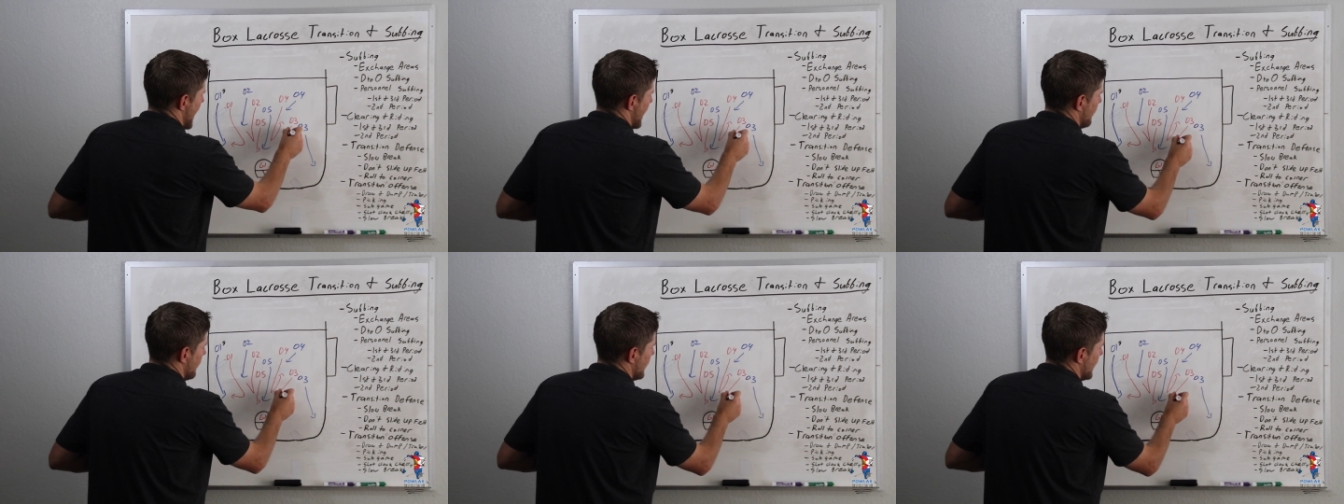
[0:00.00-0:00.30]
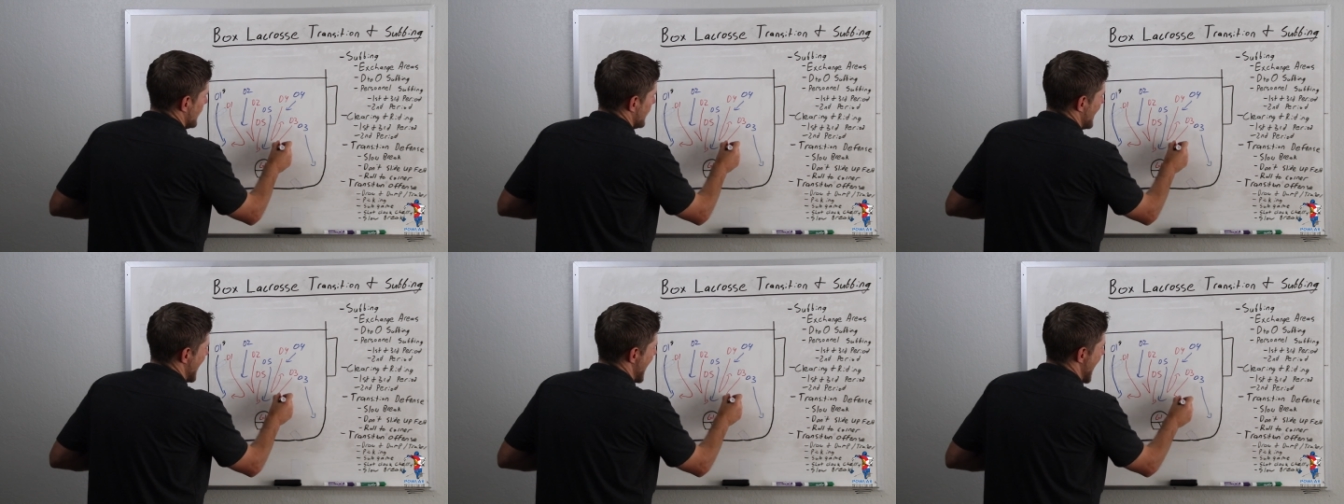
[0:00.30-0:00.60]
And
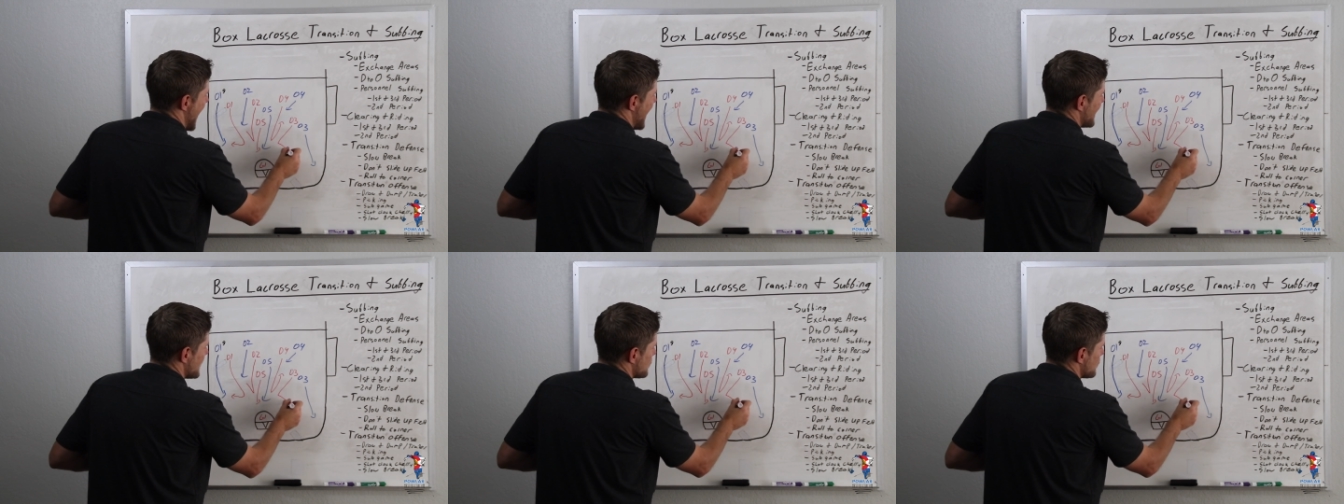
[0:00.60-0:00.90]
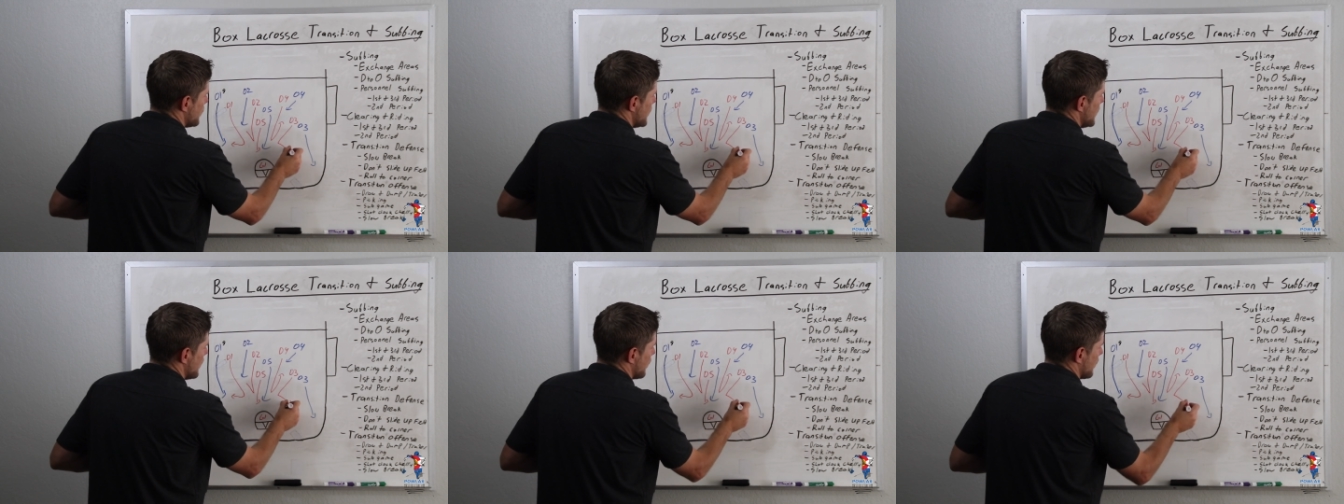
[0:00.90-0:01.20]
then as
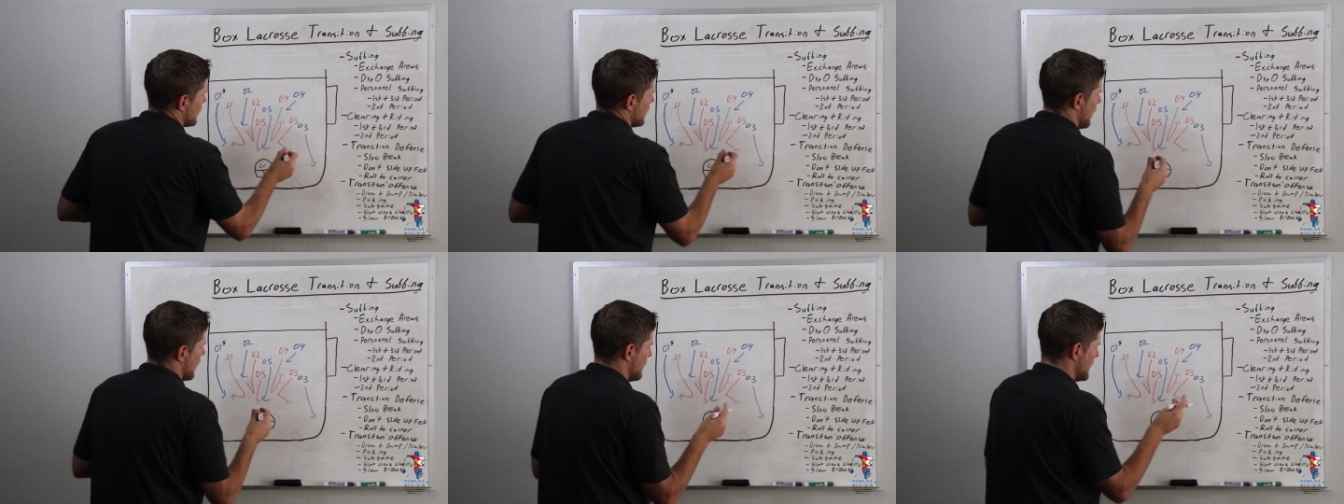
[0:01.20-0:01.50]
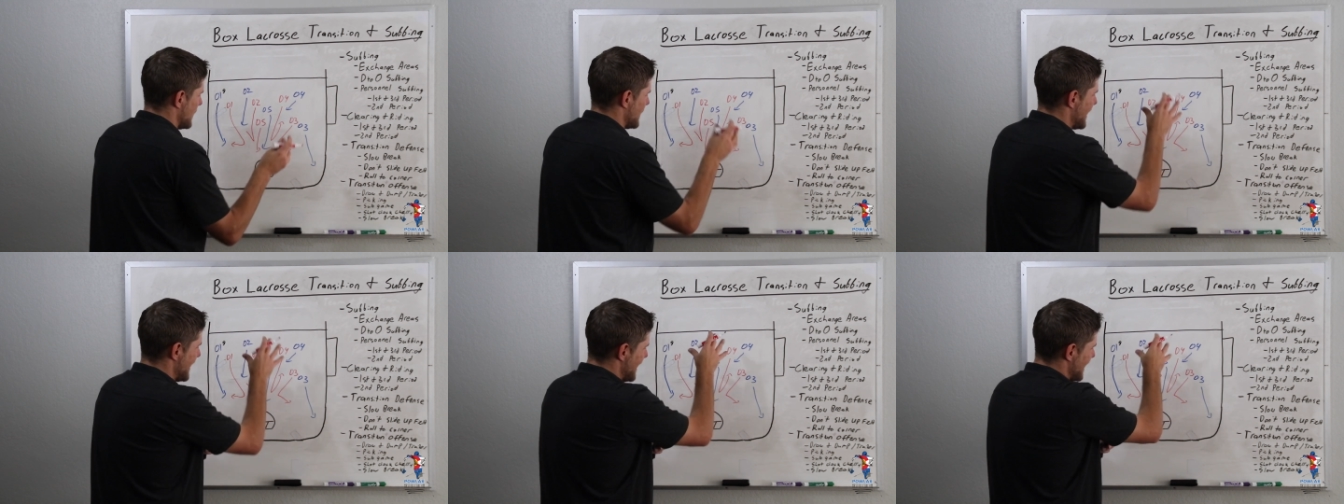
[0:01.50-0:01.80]
we are
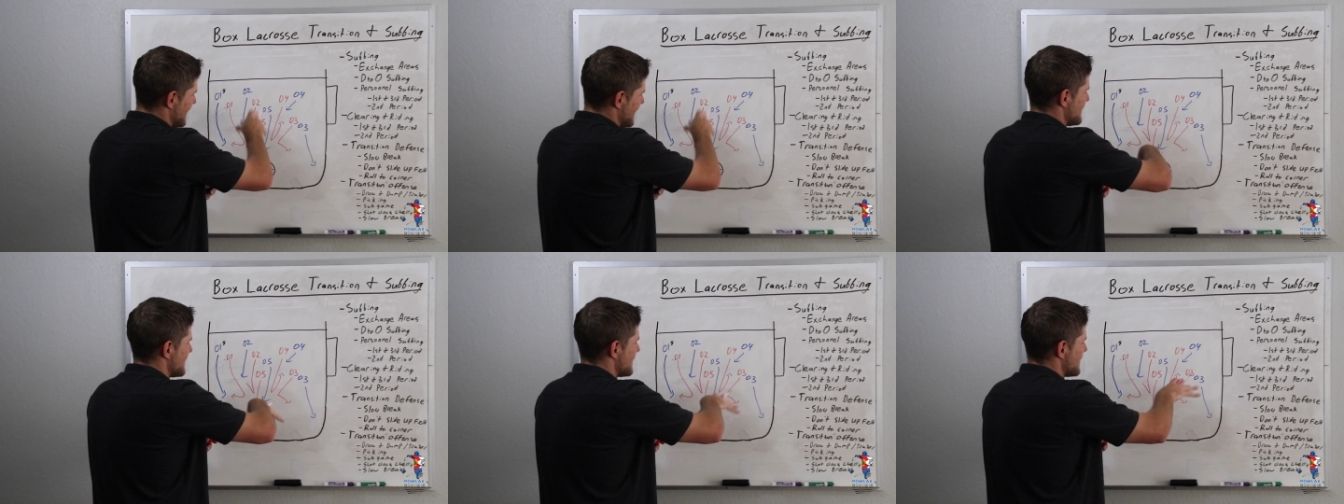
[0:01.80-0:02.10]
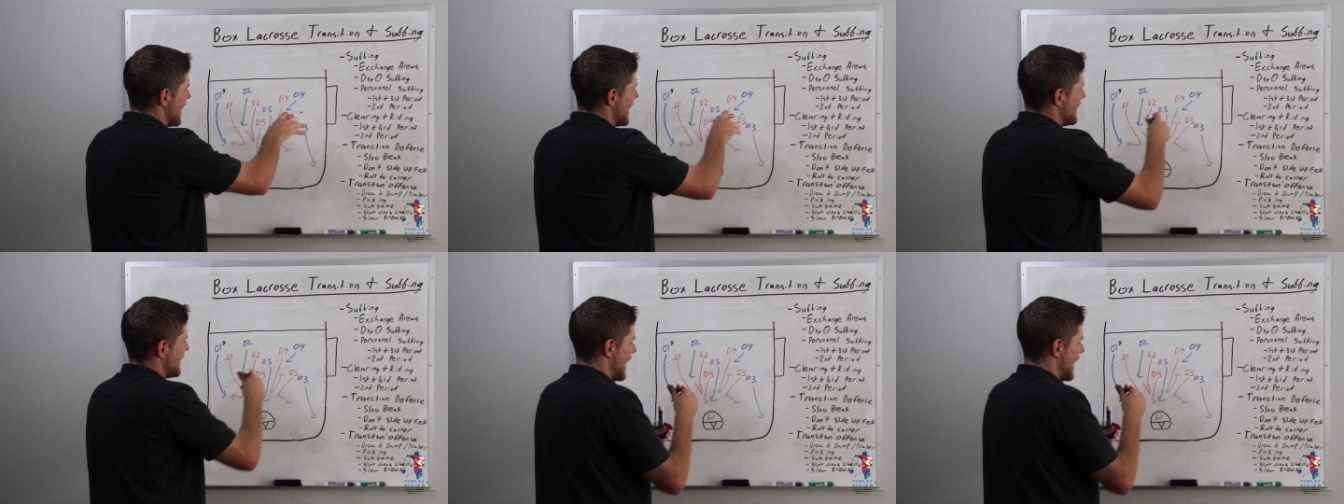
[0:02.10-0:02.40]
coming
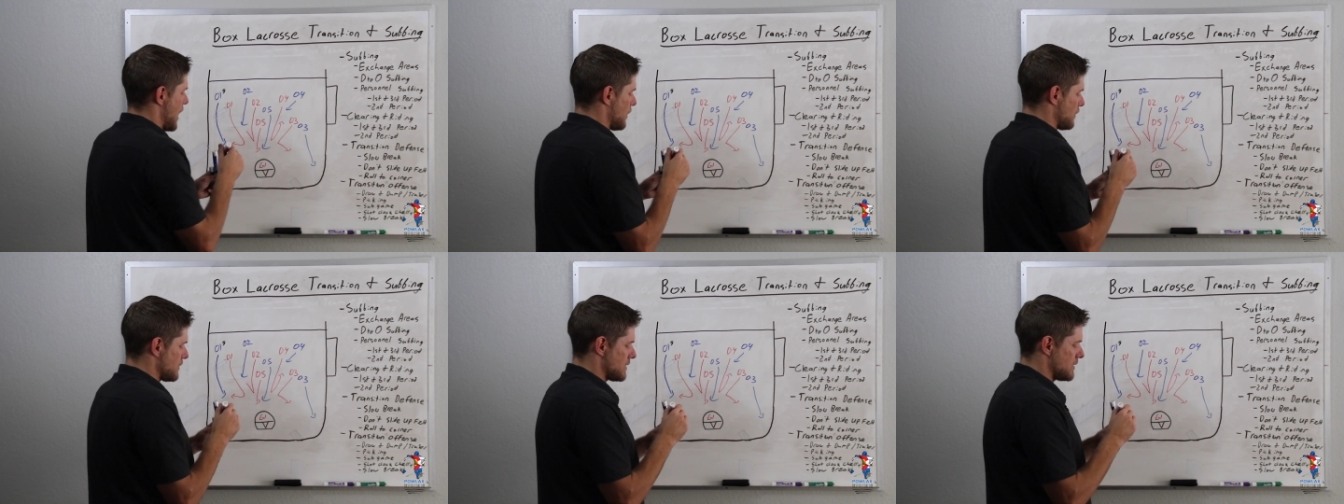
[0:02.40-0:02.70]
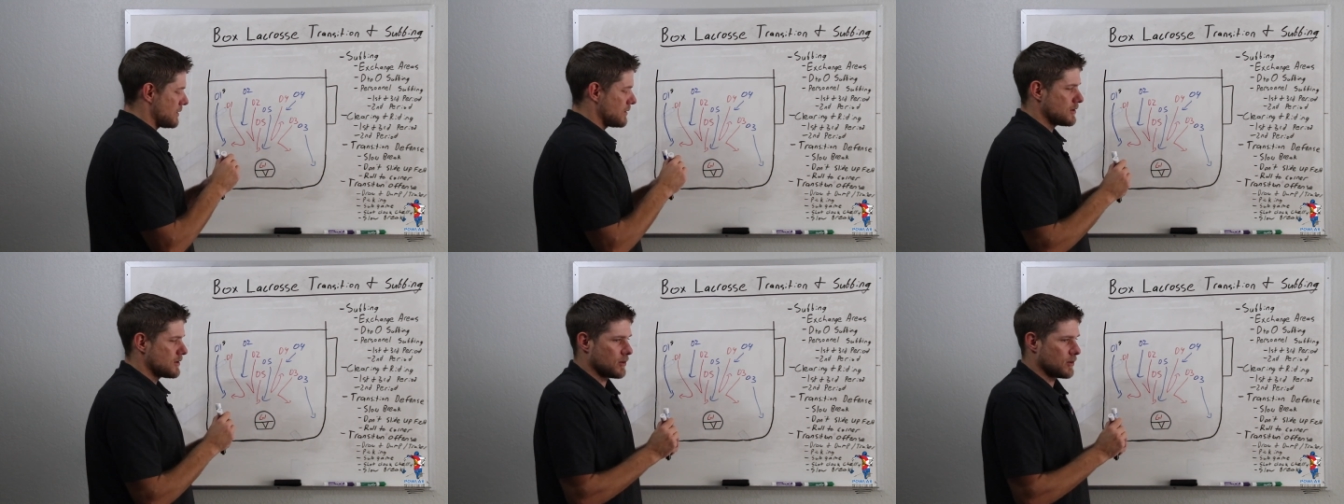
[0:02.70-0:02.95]
inside out